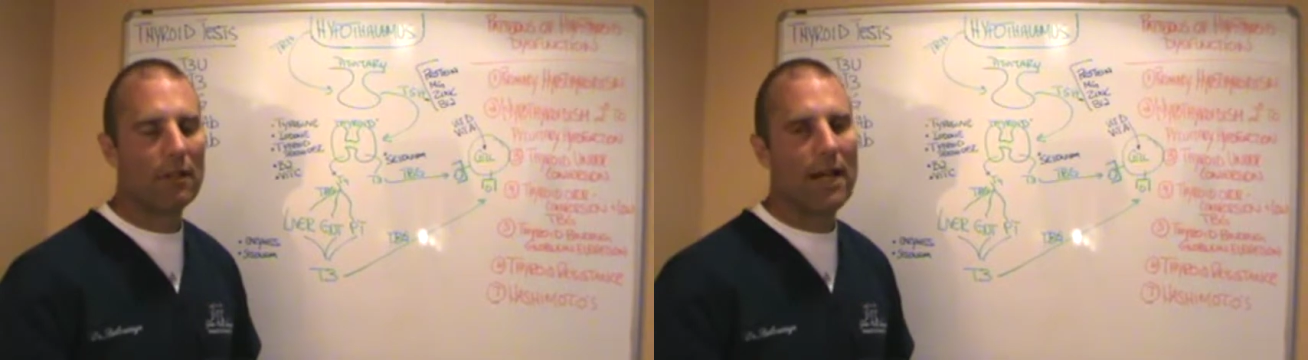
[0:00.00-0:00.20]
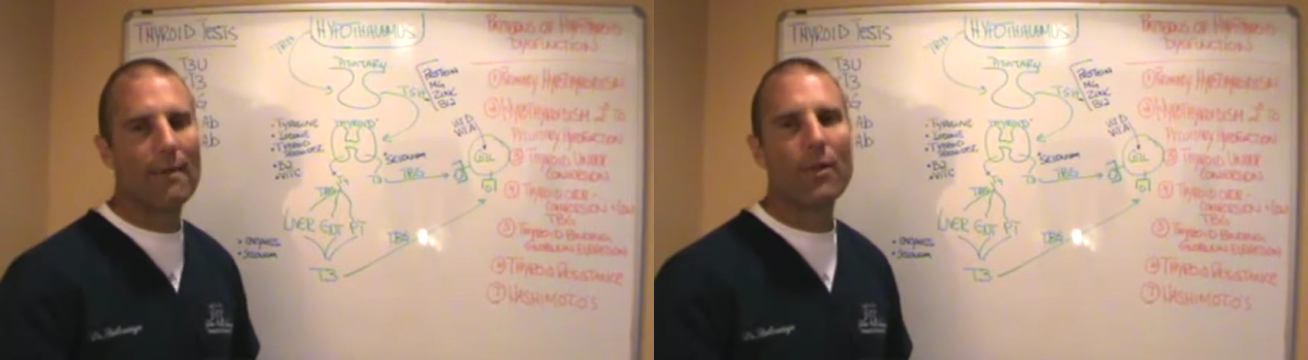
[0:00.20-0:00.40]

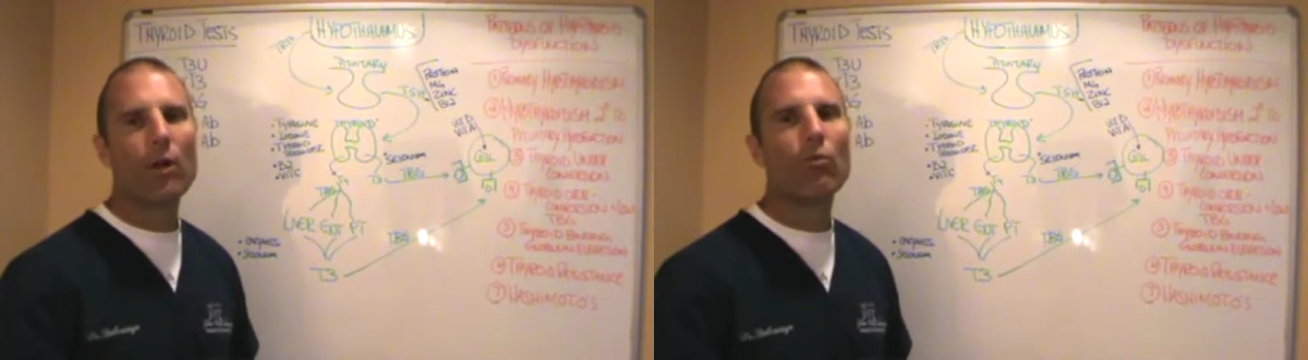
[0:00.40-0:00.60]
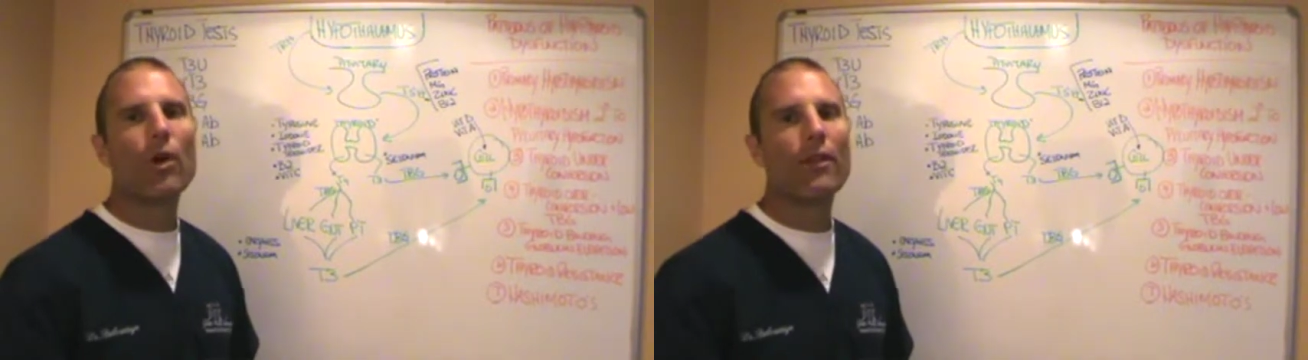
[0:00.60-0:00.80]
lab
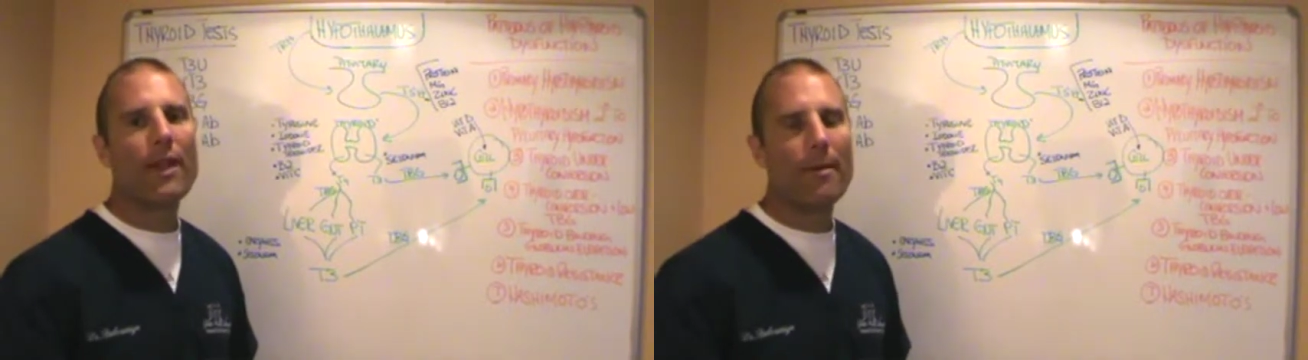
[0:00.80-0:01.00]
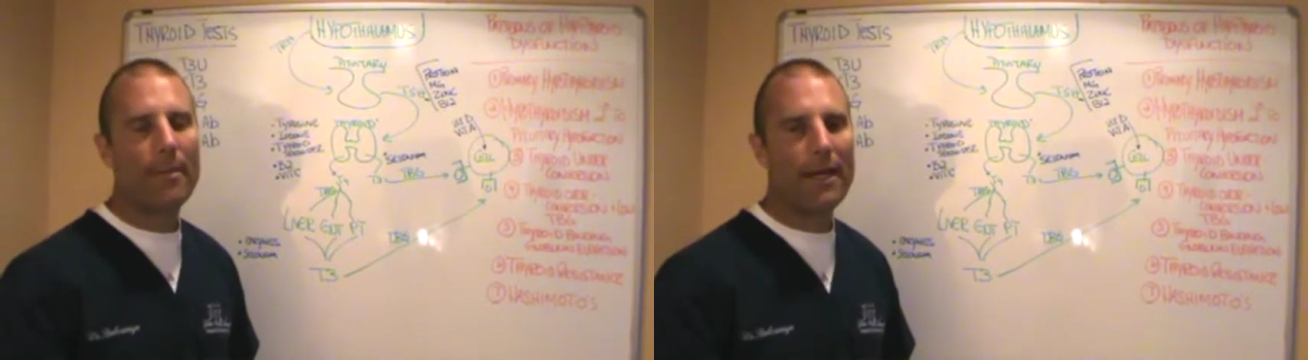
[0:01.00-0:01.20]
that'll run
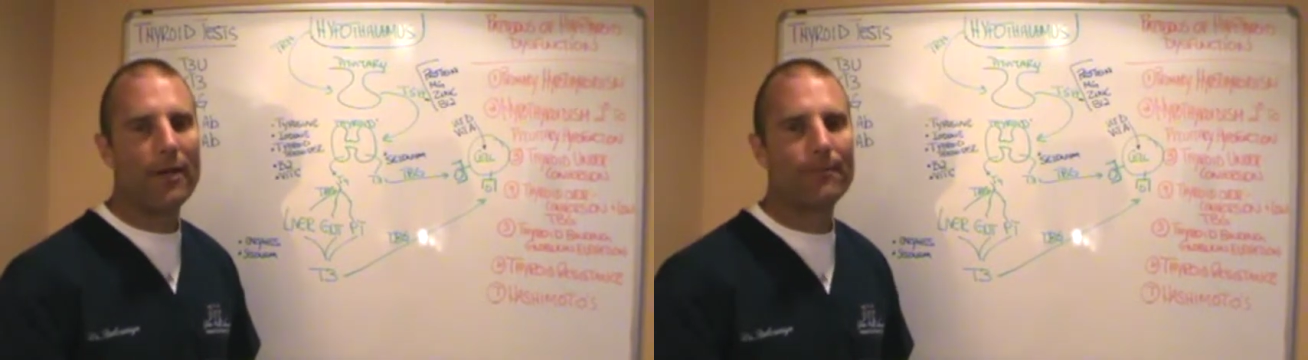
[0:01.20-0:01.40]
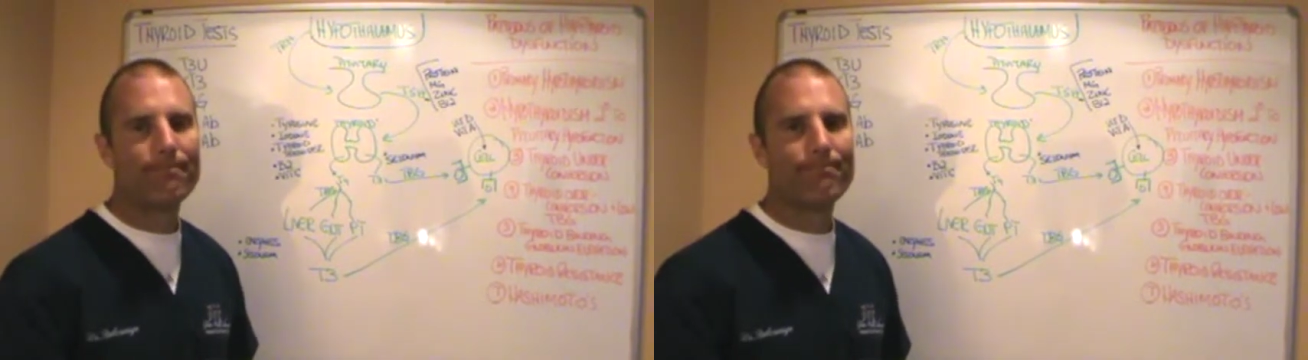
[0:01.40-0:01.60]
that
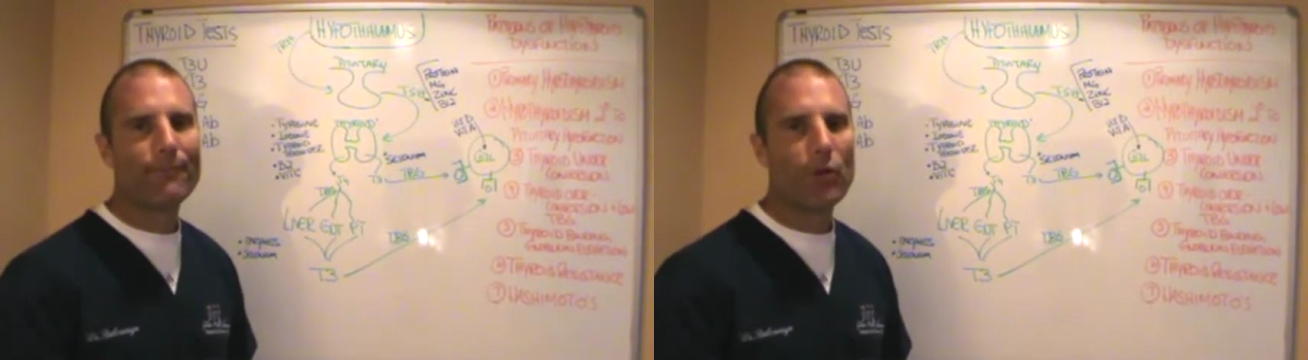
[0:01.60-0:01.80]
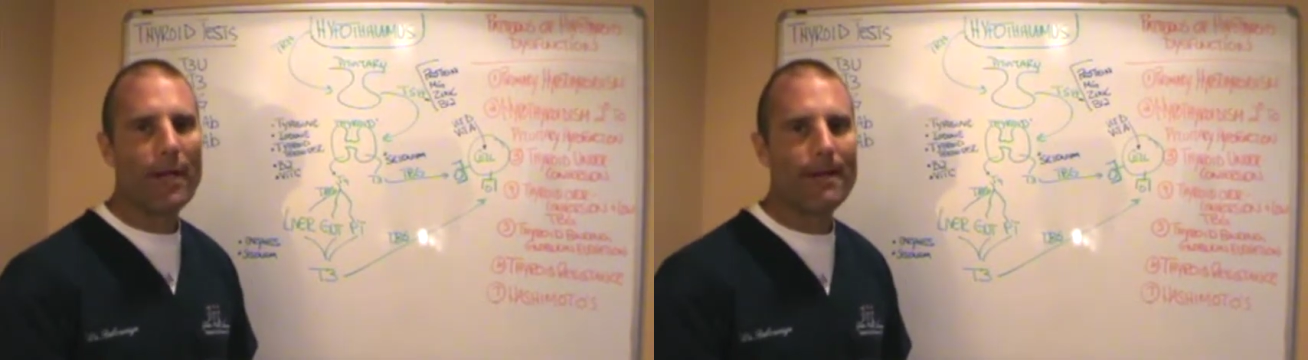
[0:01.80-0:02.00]
panel.
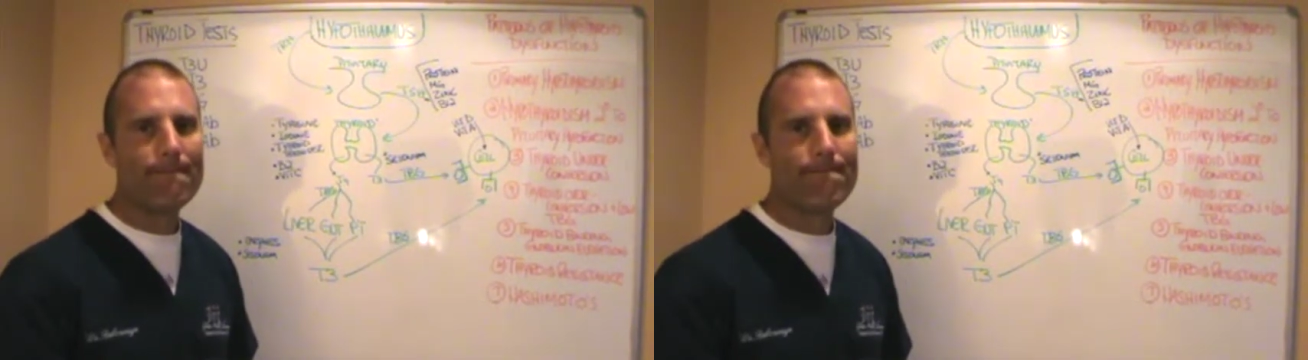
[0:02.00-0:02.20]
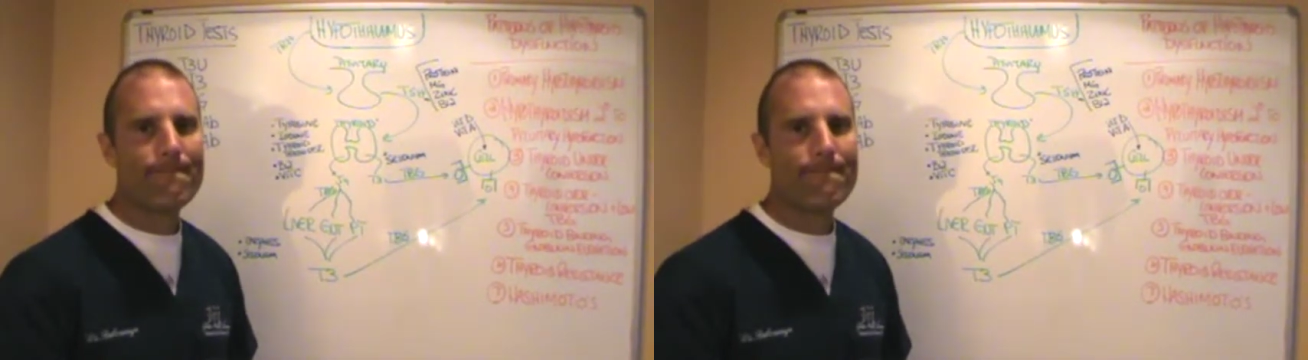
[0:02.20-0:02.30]
Okay?